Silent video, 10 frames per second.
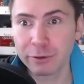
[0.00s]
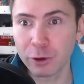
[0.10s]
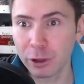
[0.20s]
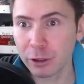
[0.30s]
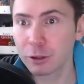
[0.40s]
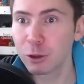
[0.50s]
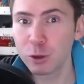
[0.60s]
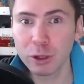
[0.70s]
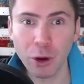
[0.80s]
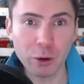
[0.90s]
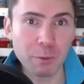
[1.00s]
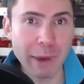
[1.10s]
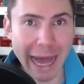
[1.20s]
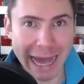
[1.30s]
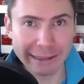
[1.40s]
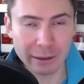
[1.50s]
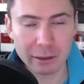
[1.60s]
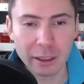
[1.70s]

for good or bad.